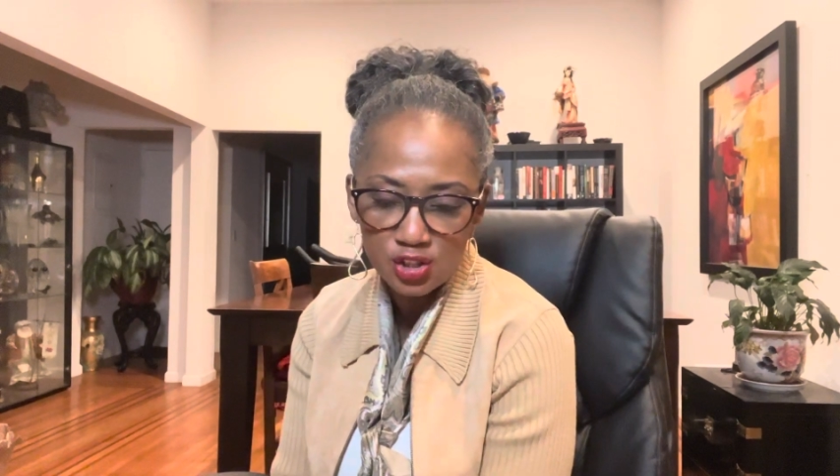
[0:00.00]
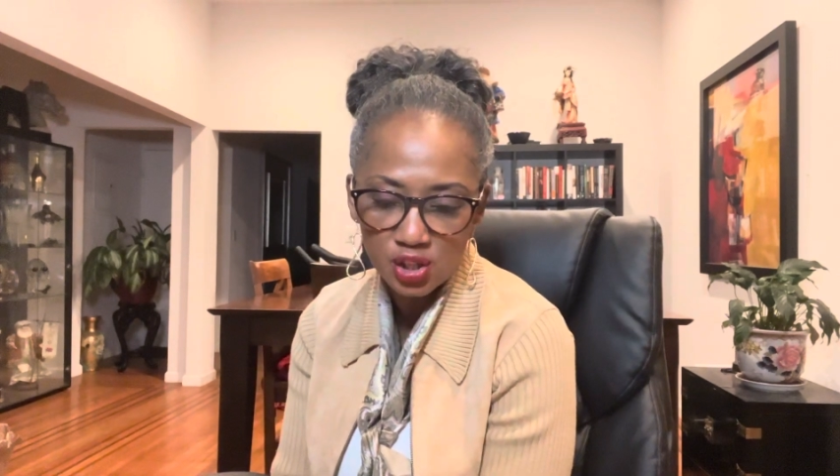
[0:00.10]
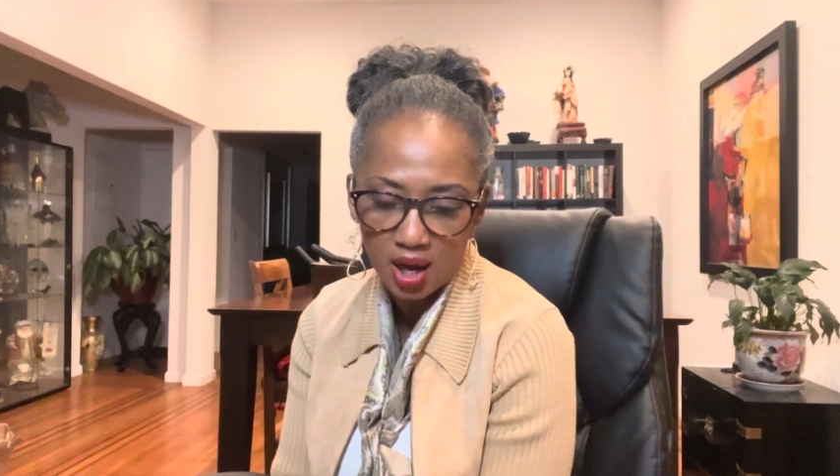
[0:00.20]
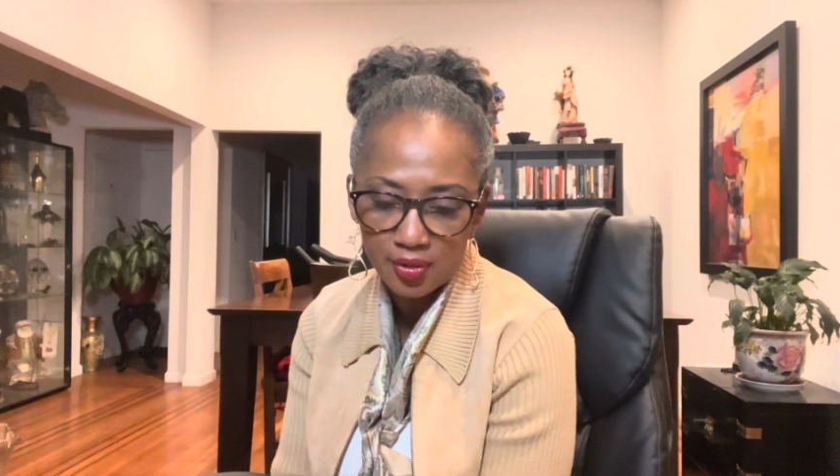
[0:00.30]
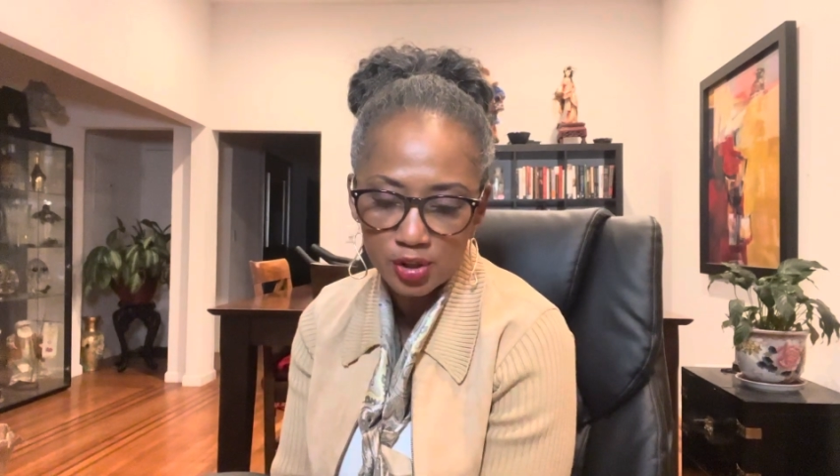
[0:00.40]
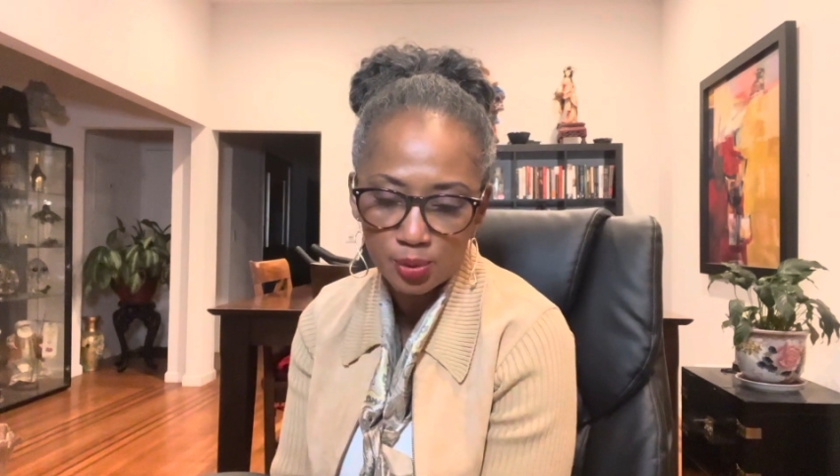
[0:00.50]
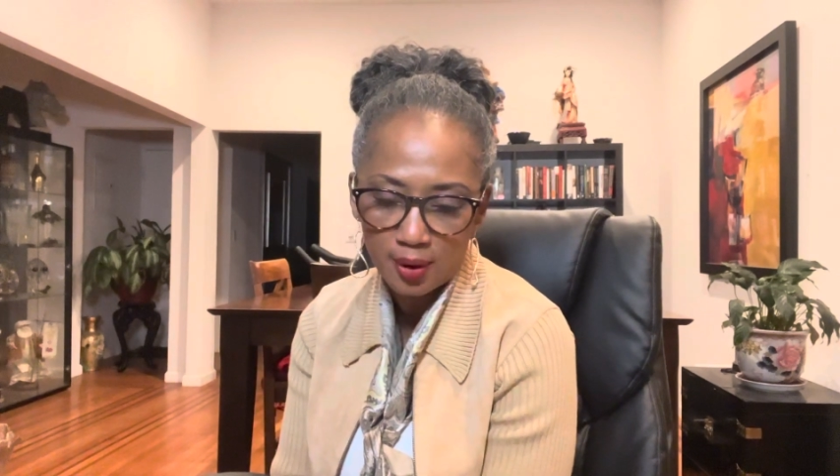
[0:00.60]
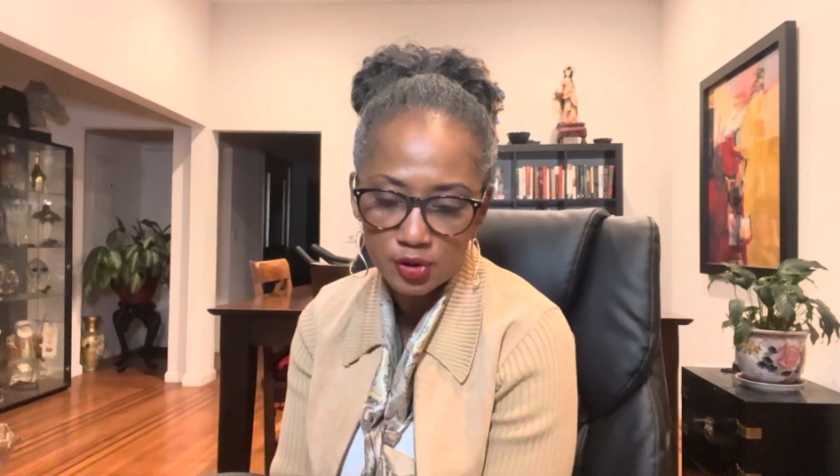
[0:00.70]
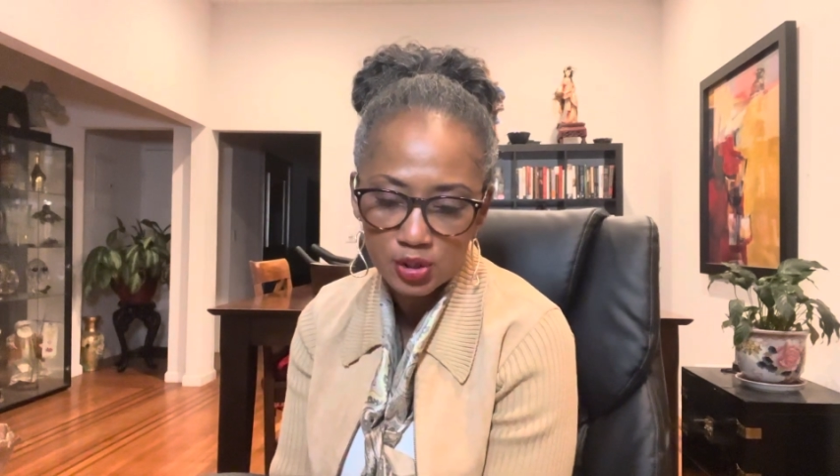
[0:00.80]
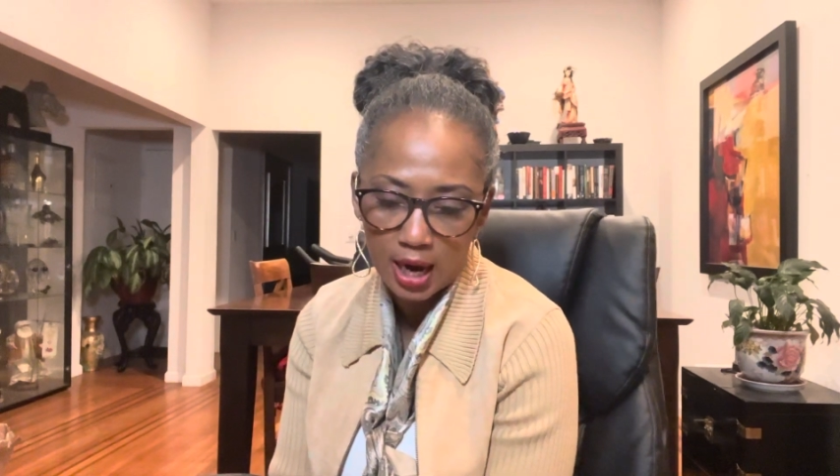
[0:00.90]
John, the
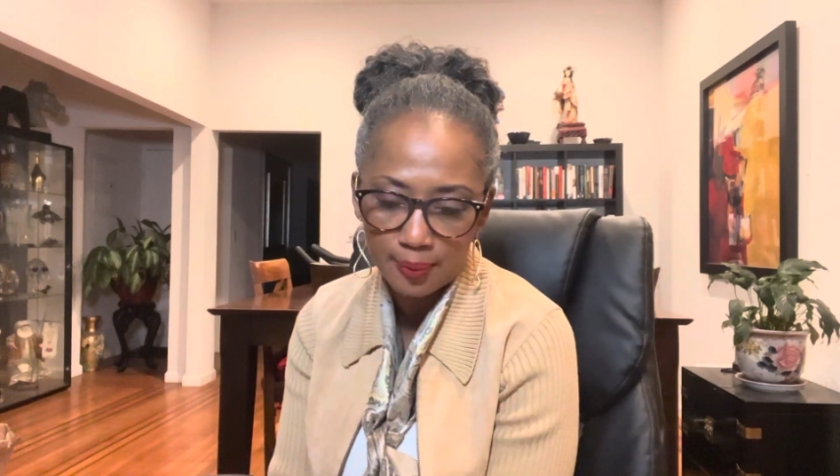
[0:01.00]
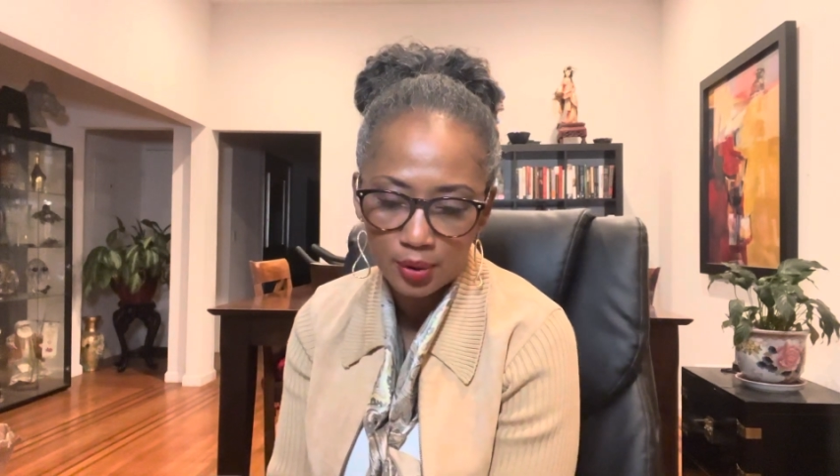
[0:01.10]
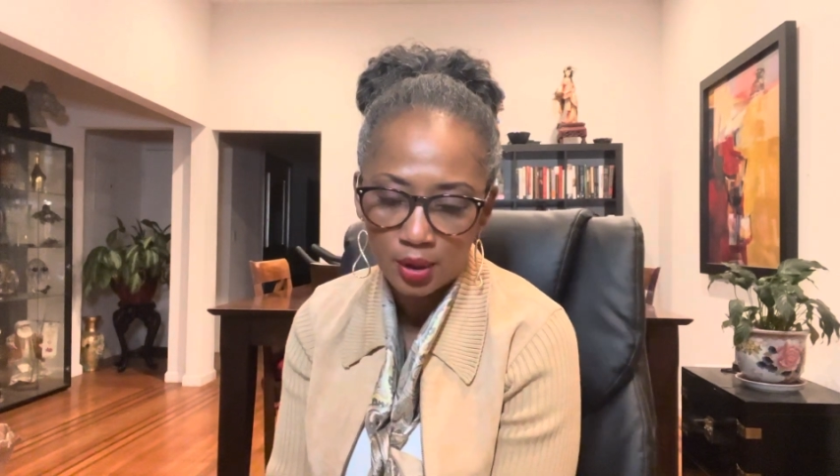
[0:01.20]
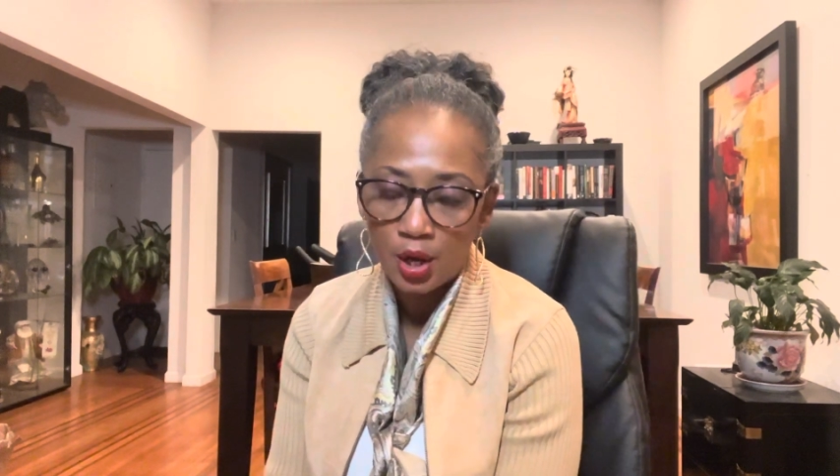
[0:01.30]
12th chapter,